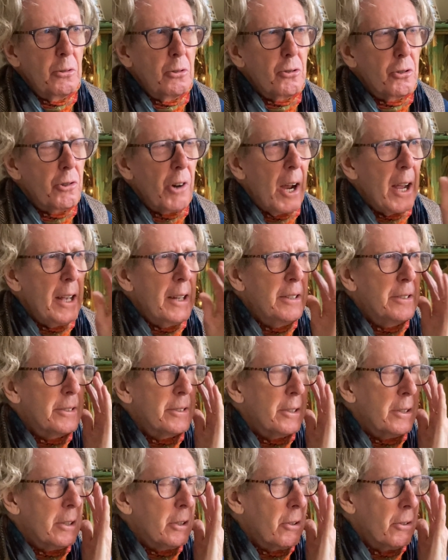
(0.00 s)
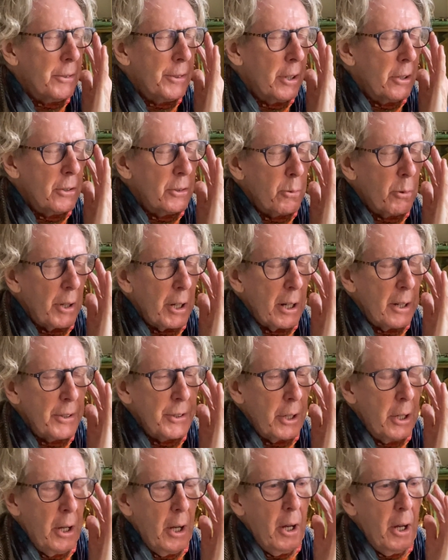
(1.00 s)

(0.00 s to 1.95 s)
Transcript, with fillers: cranes and God knows what else.